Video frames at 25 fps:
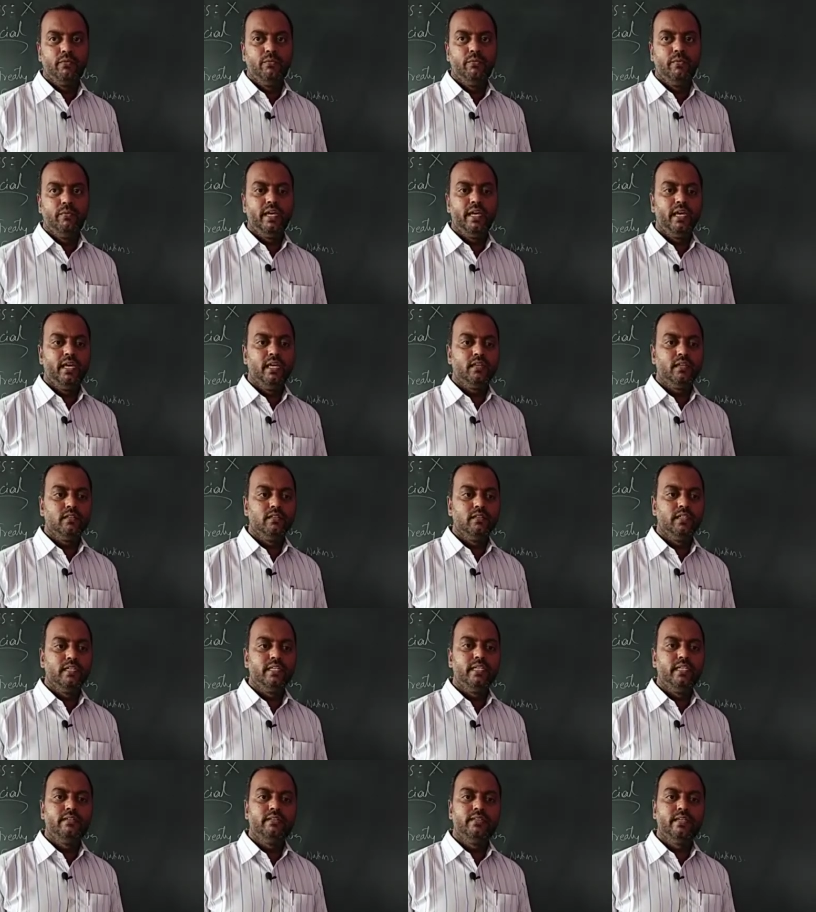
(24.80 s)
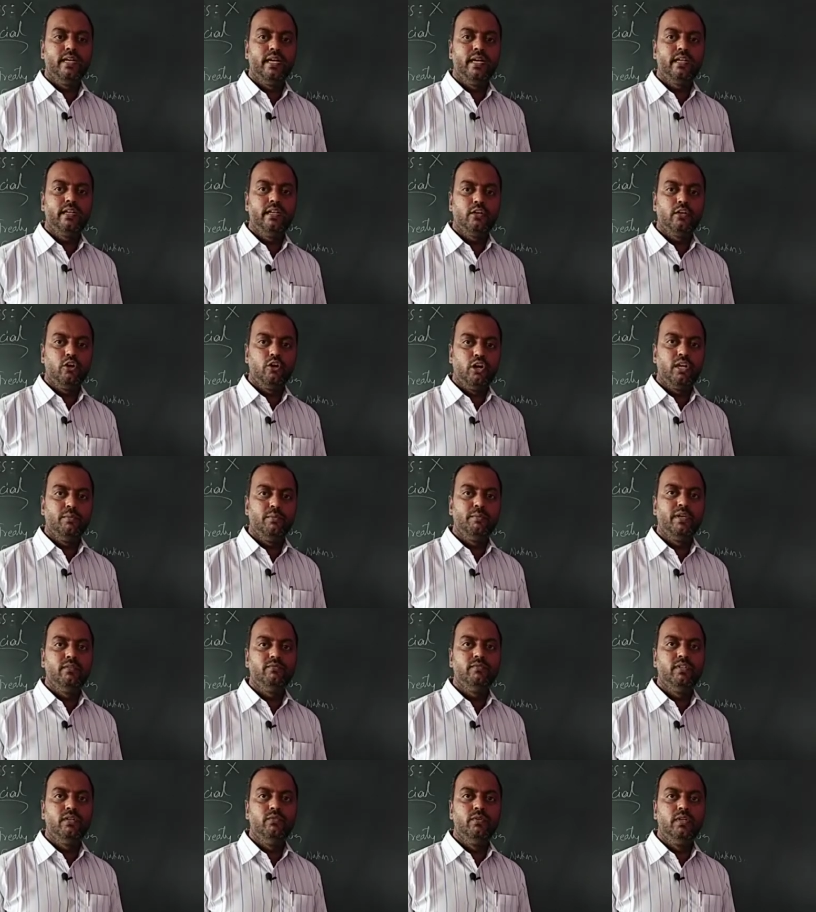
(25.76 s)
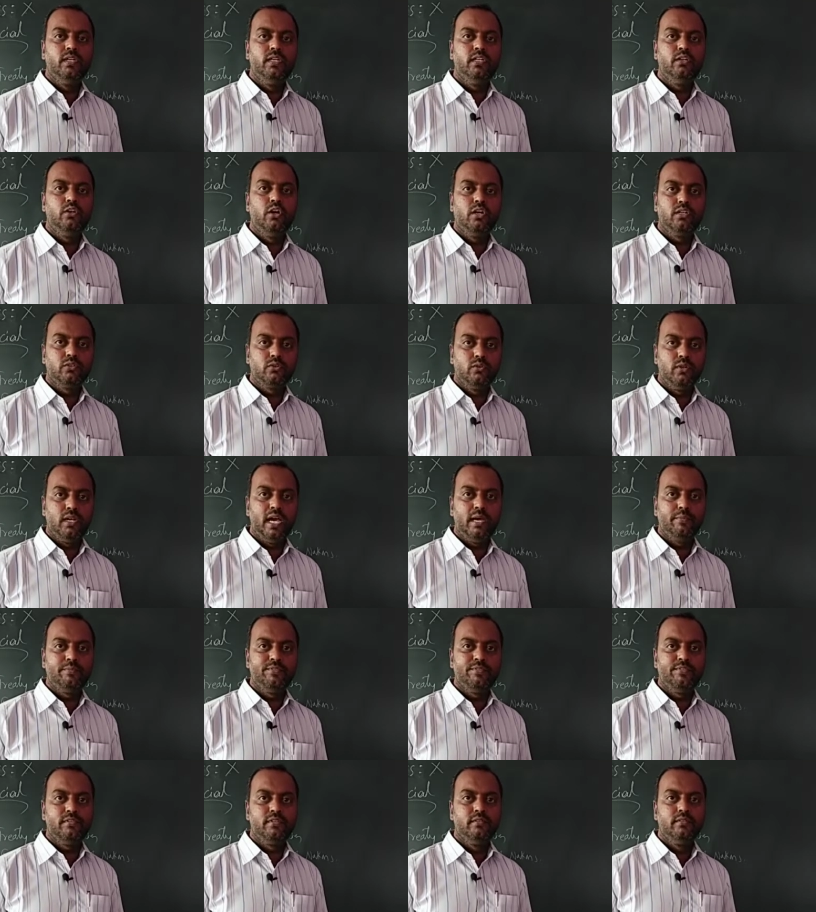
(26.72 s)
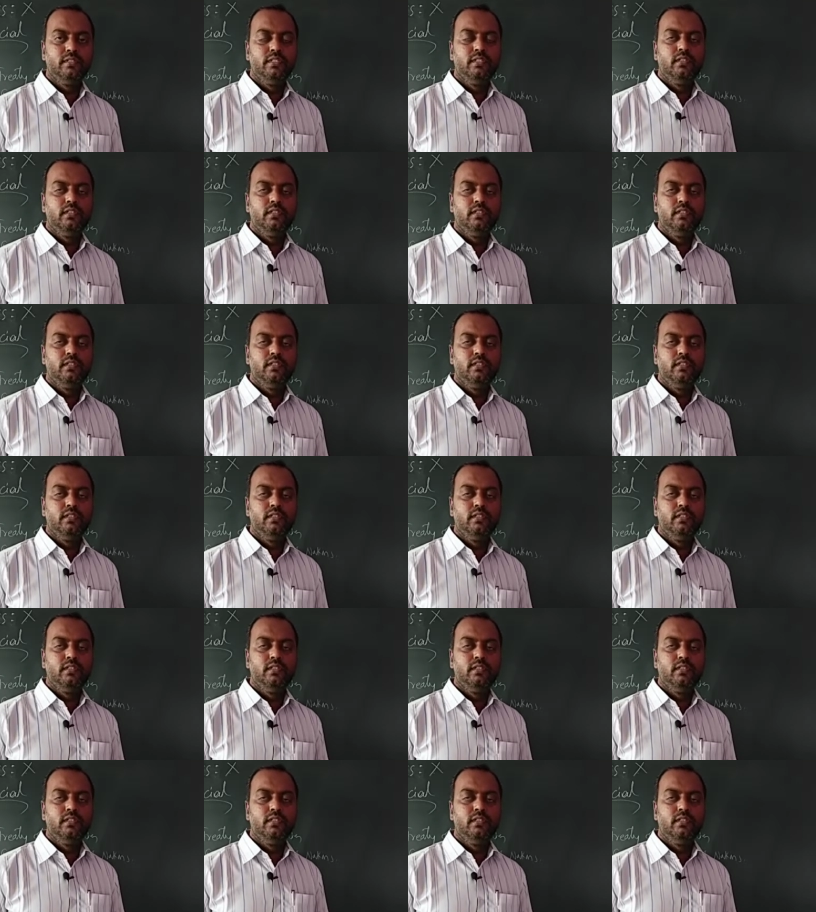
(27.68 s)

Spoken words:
where the entire economy of the world got collapsed.